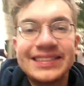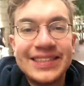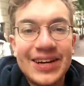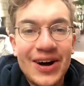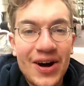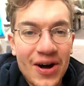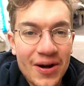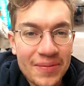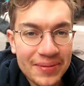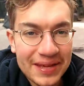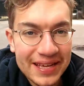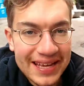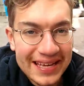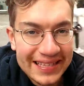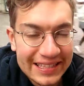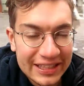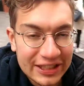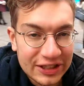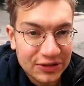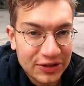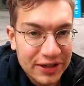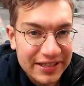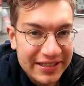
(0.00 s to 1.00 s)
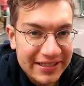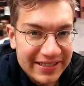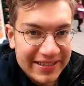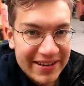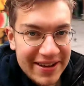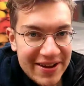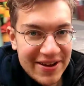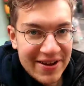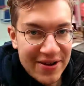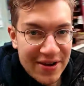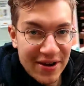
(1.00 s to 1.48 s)
So I'm here at the
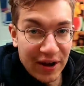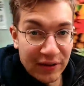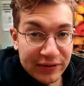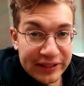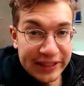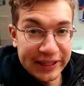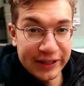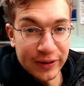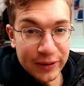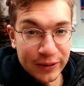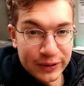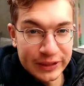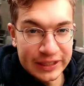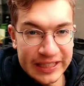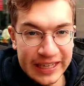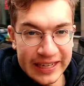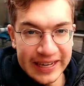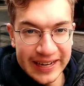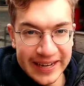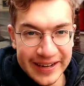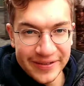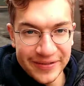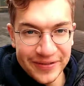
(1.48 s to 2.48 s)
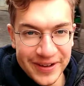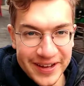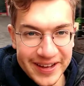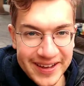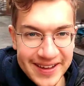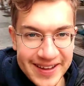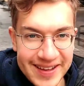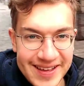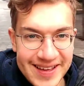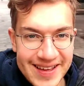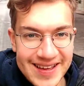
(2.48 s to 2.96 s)
streets of Santa Cruz de
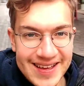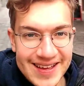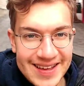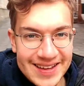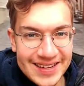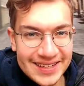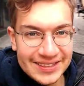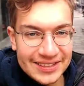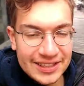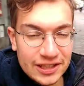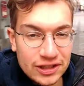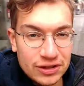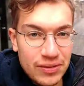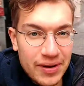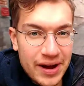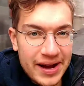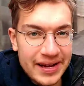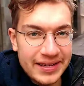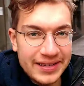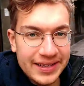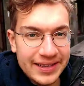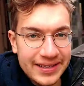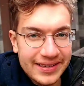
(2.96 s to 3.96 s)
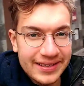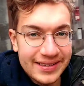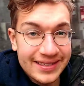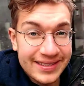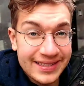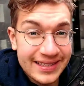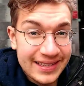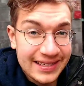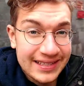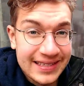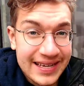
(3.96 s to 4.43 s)
Tenerife, just right in the
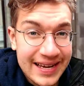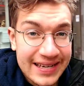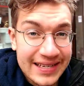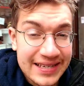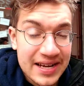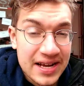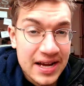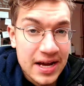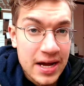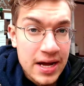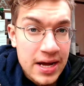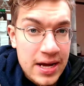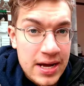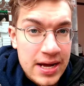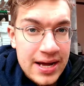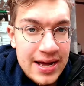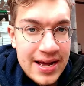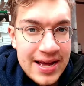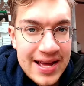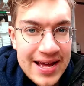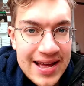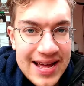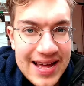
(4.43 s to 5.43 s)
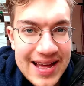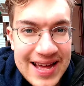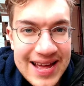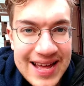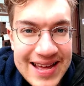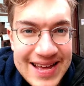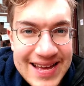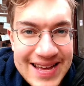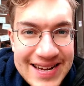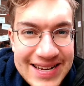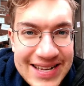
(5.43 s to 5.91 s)
city center,
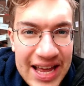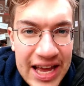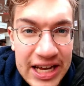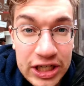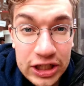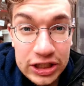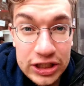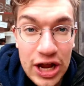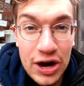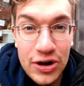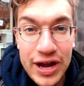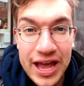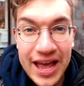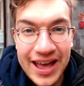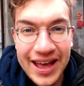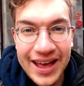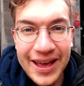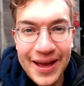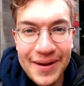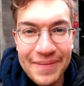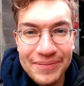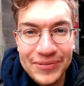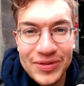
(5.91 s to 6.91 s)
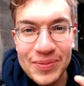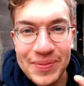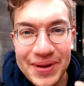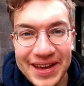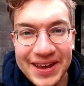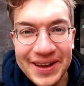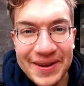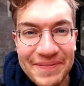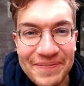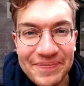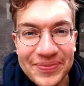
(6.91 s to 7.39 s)
and just now came to
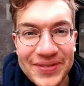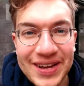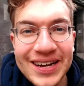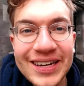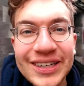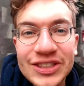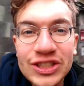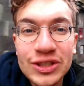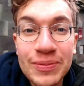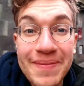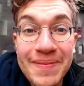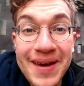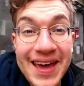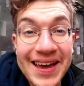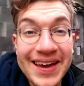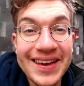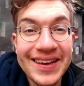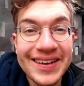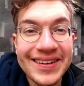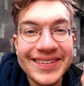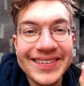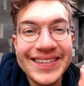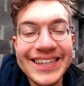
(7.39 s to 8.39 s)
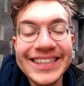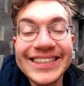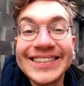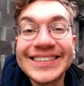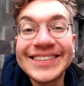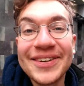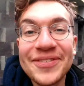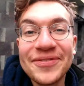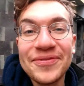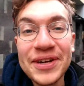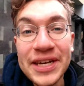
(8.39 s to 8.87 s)
me to make
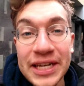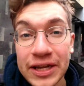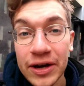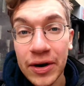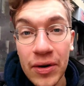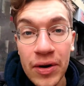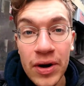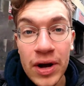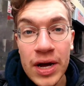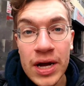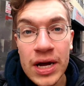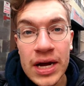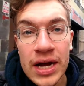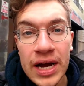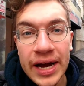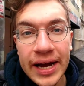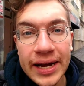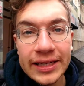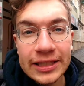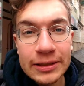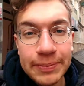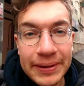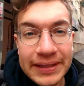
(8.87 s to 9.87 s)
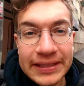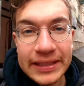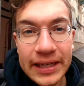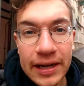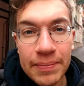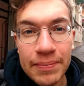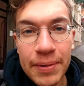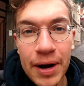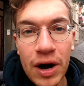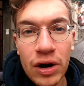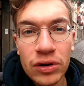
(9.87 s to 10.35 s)
this video. And it's basically
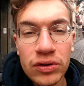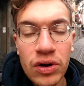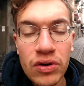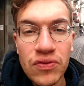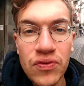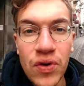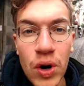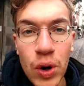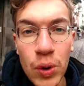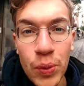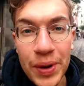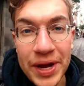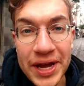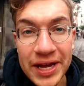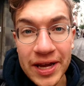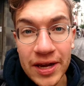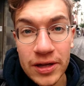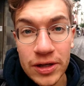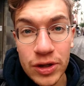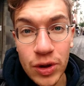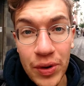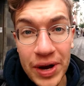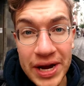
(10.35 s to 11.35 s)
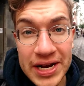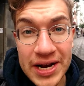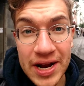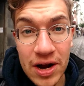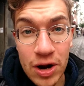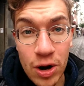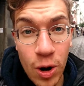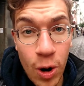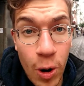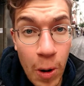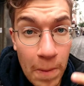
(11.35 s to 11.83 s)
about following your
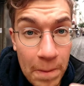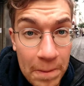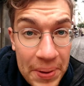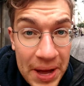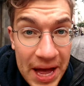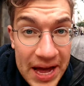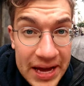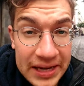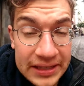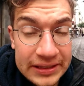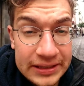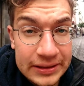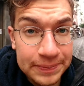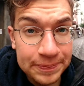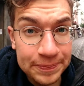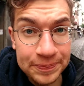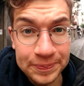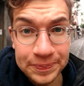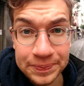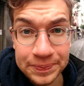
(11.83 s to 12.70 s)
inner compass.